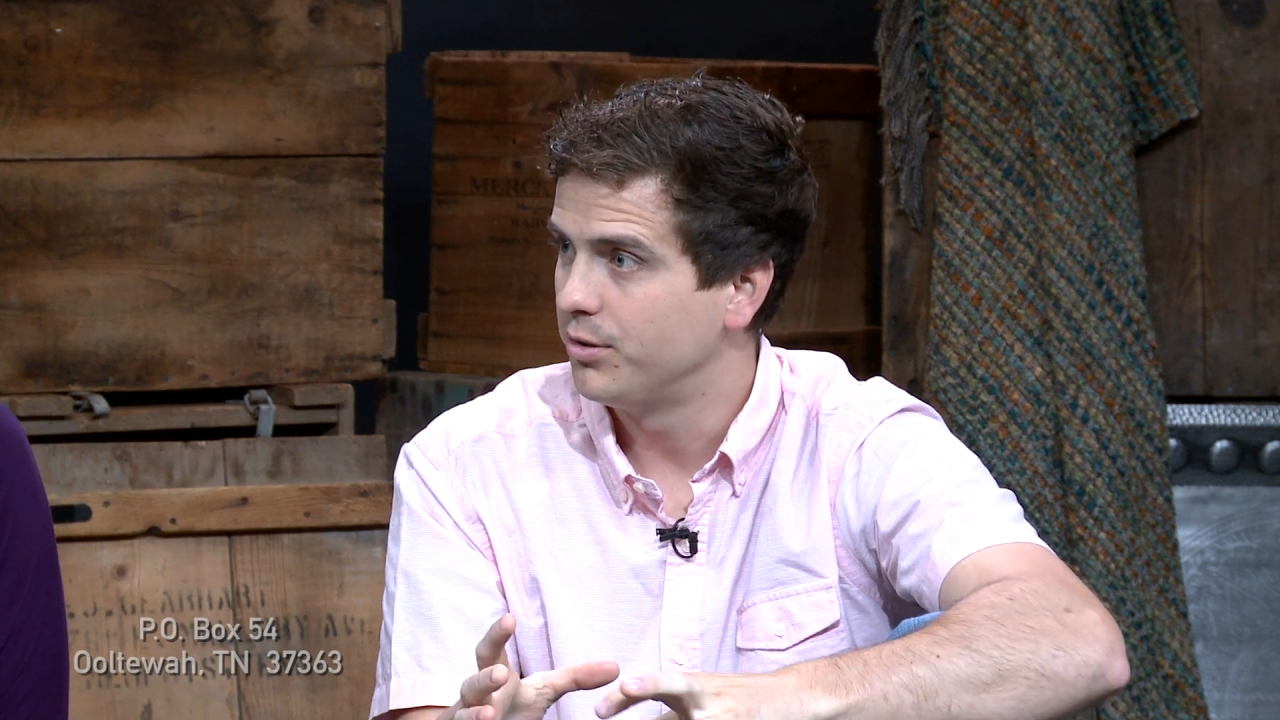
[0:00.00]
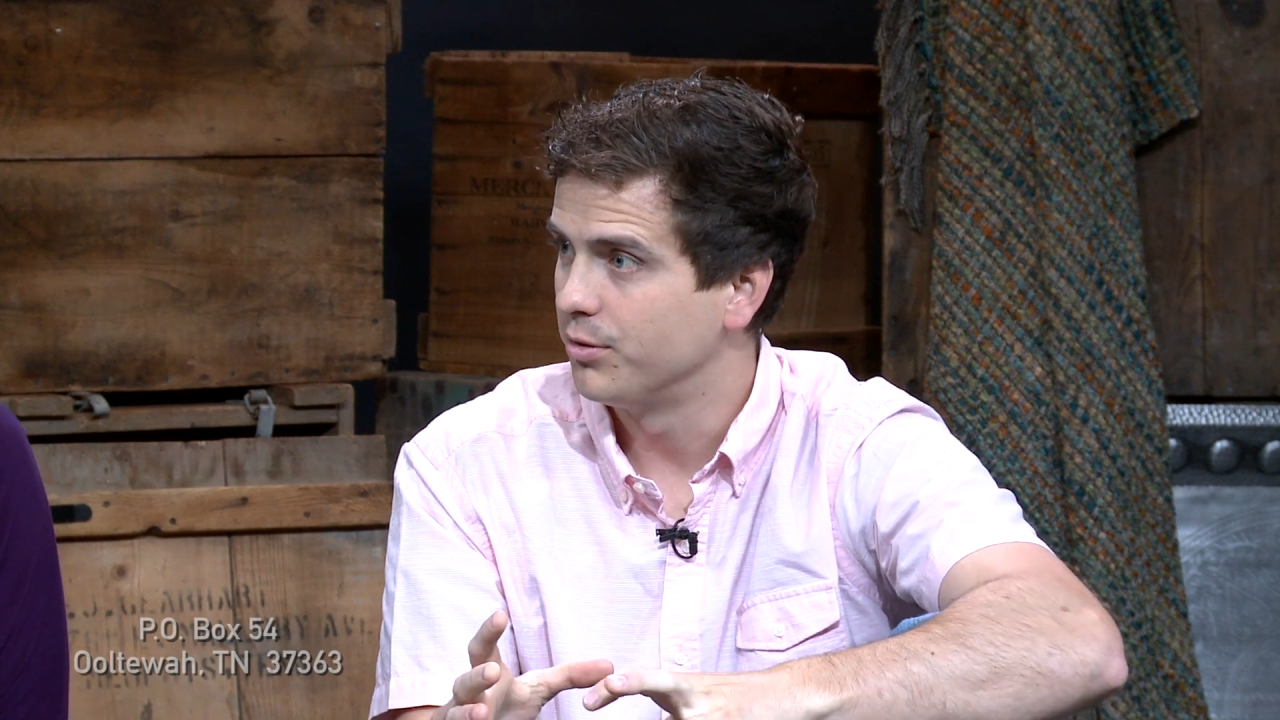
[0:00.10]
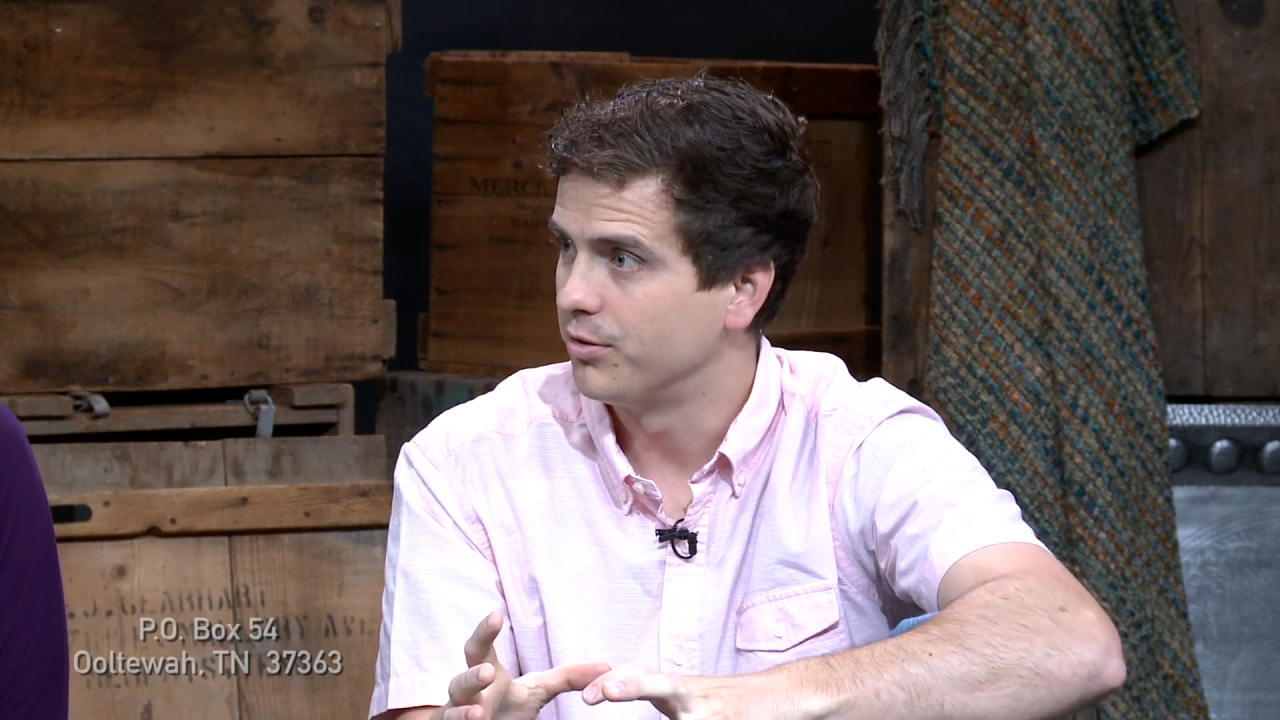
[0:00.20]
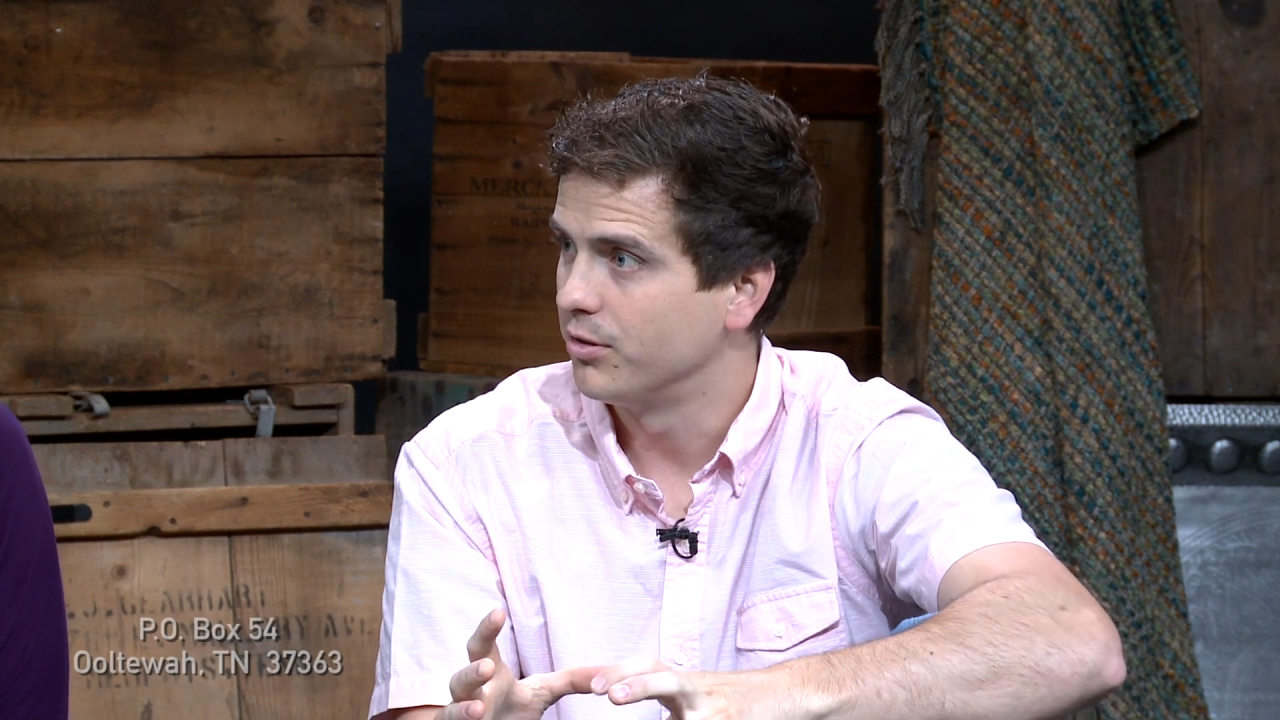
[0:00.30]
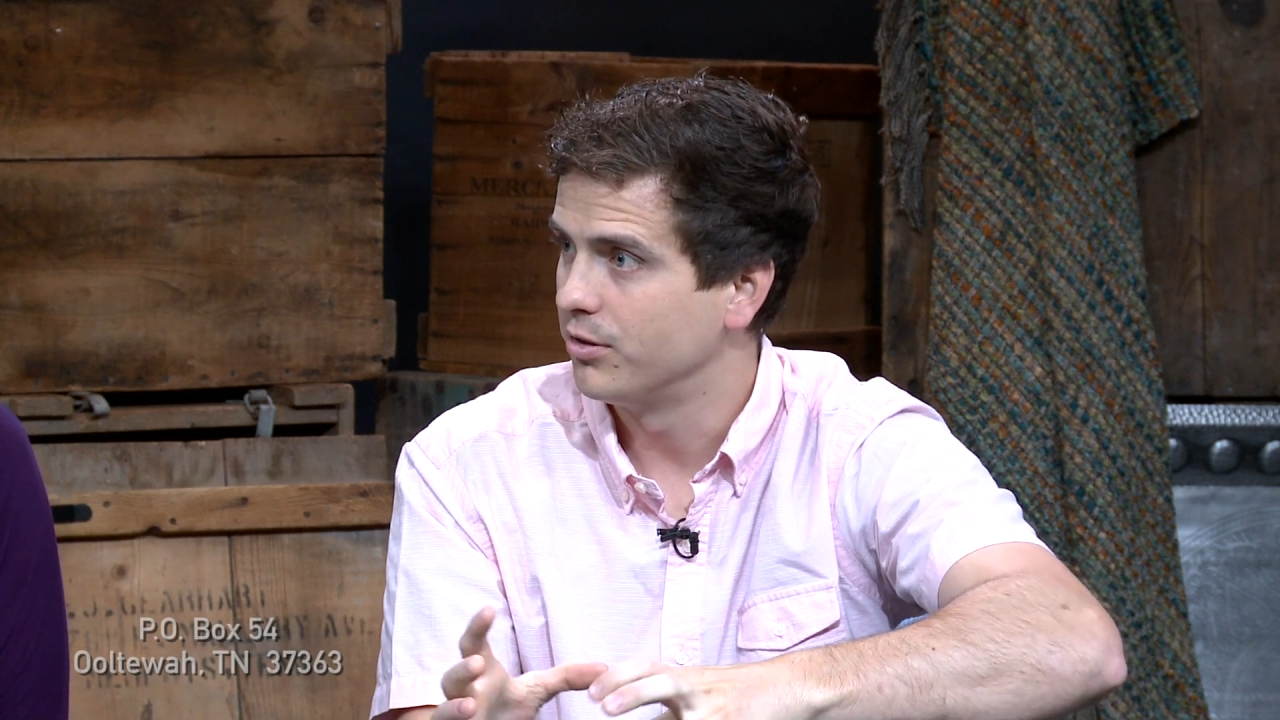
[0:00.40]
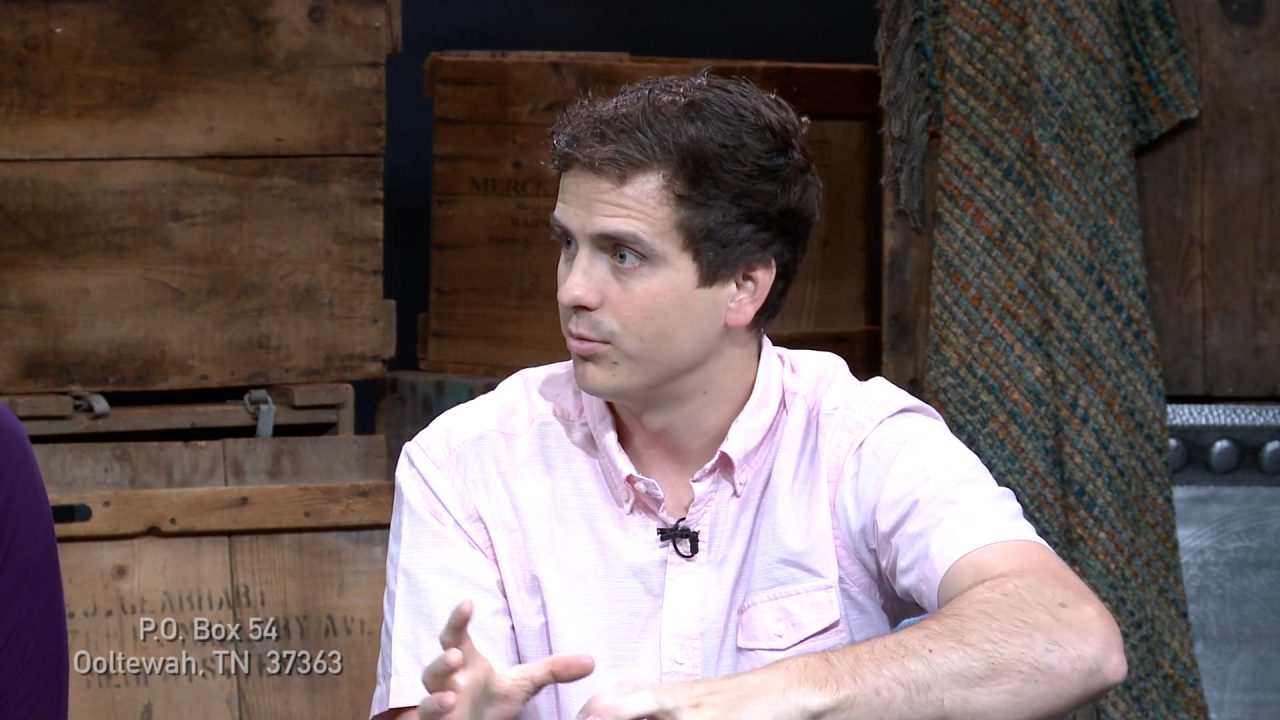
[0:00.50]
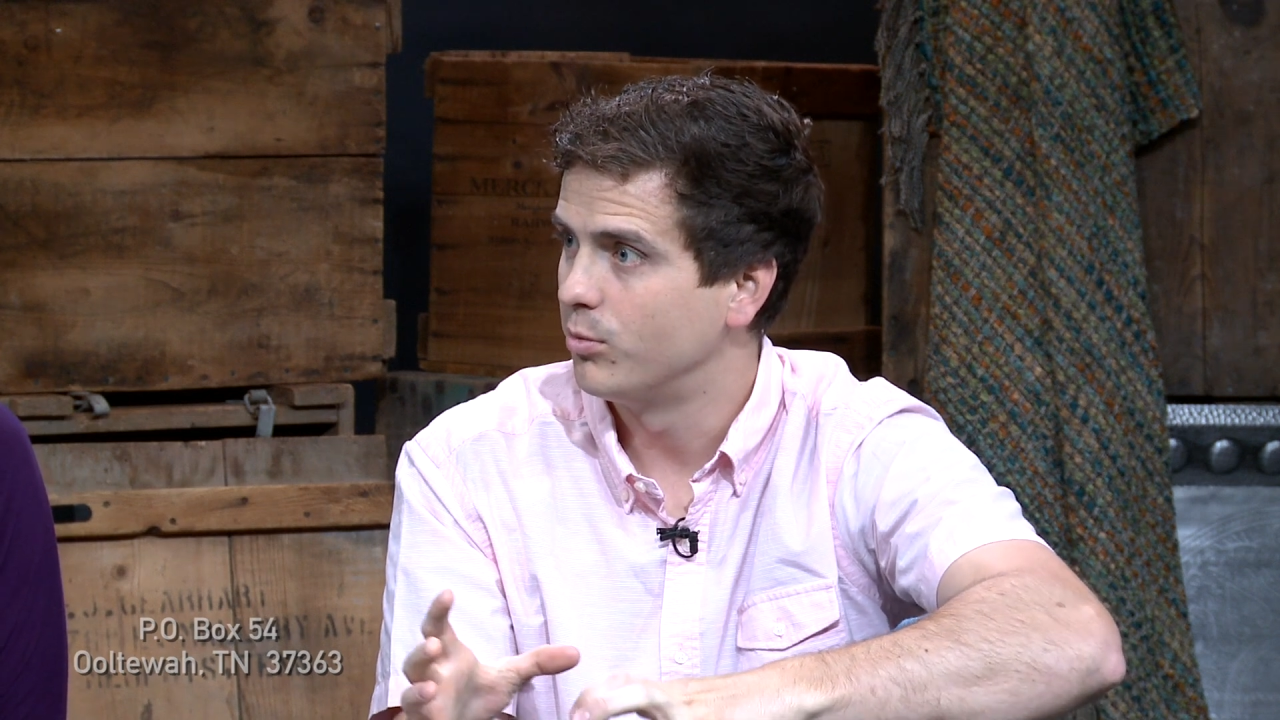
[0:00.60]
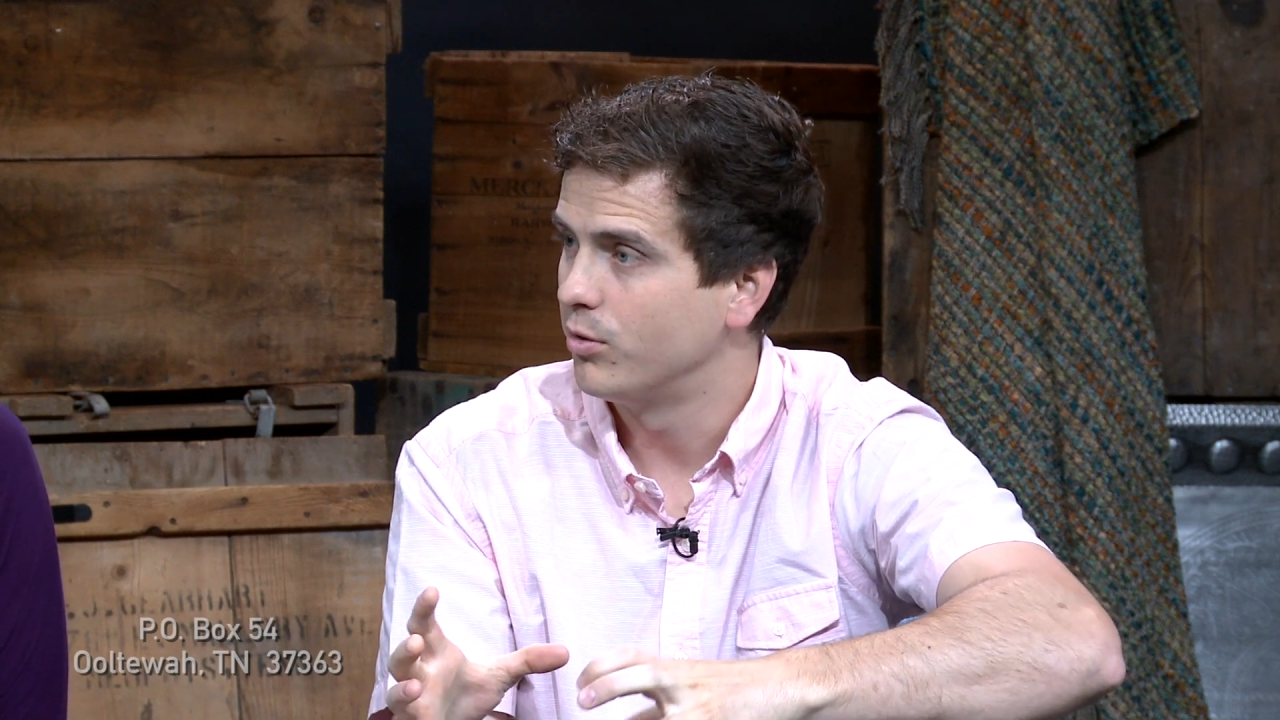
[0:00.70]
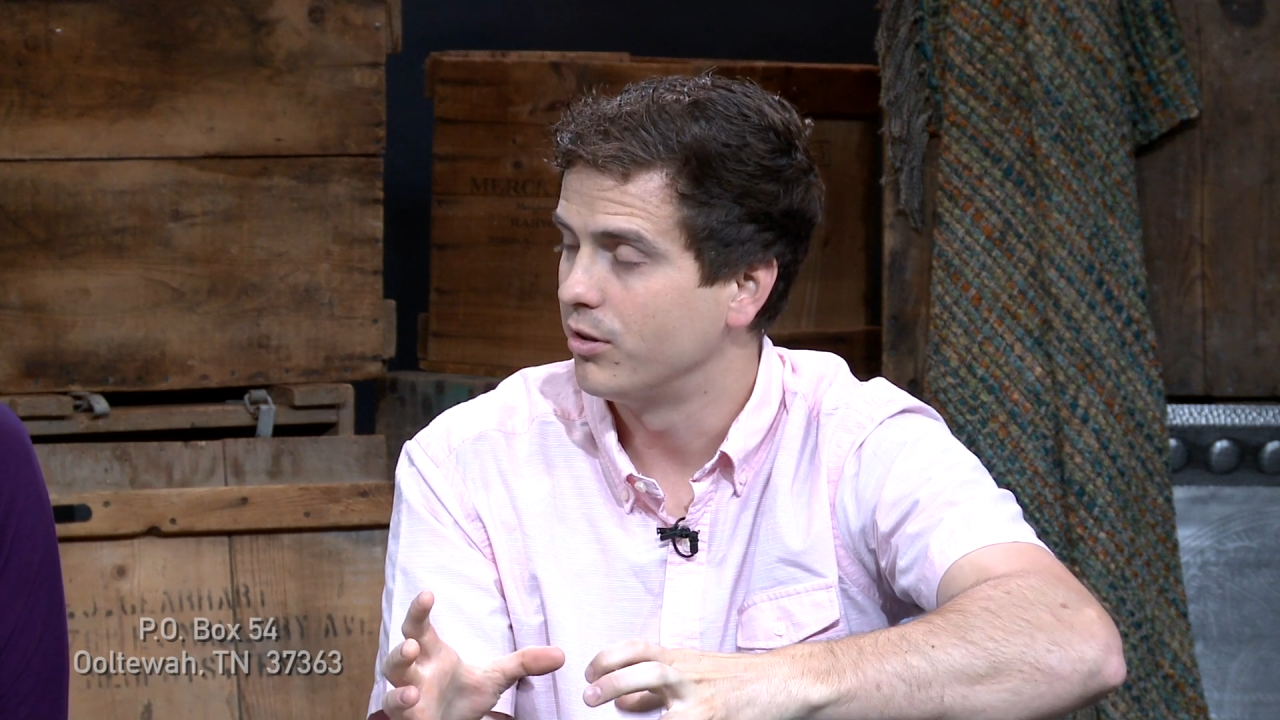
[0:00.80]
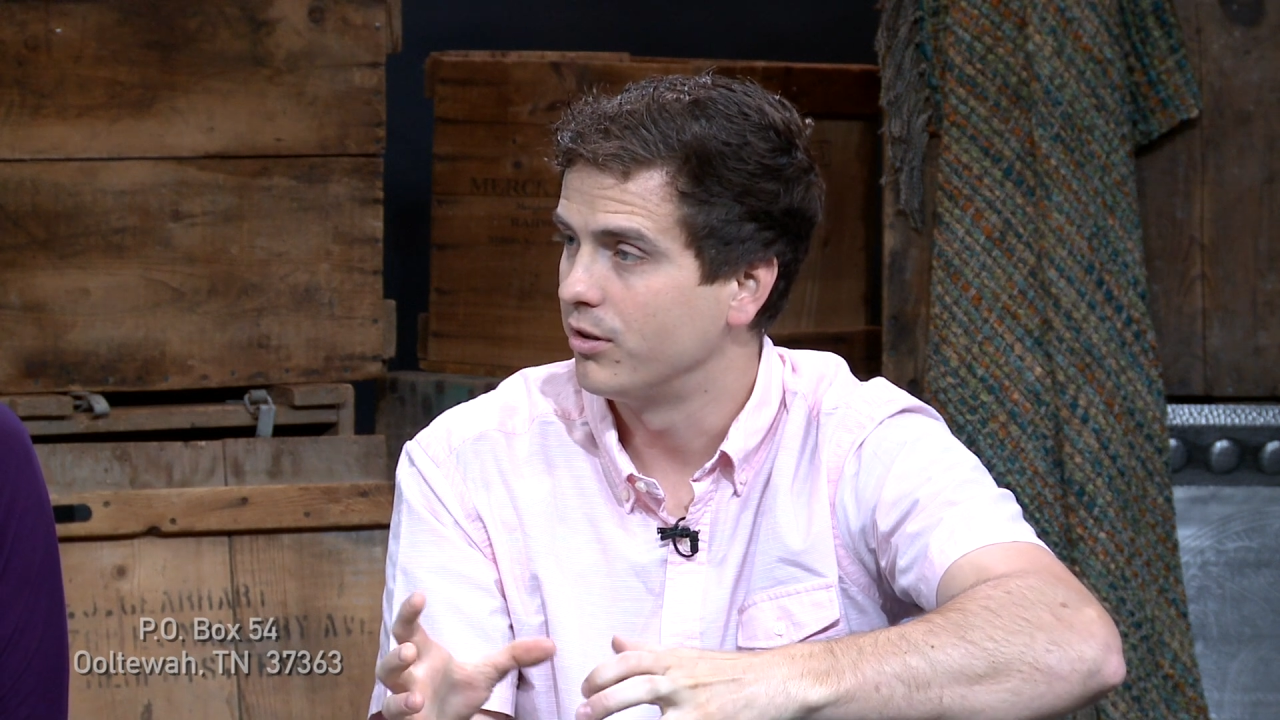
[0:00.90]
to us a little
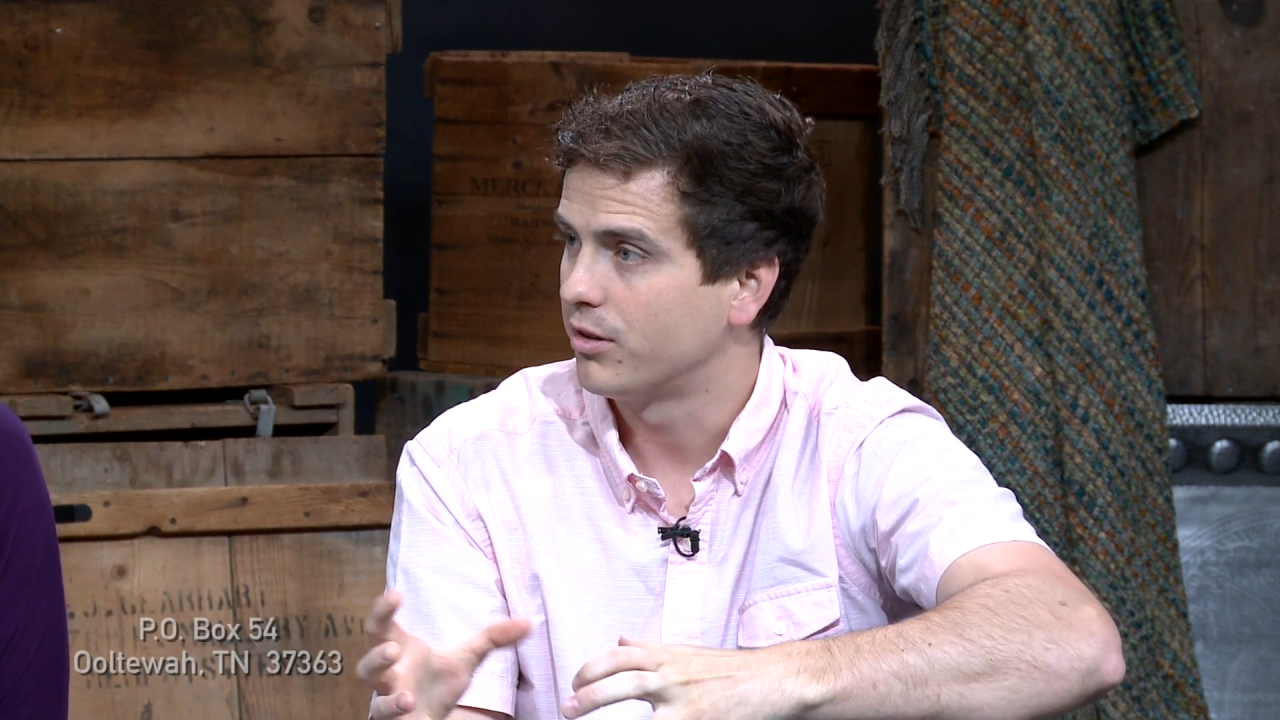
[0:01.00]
more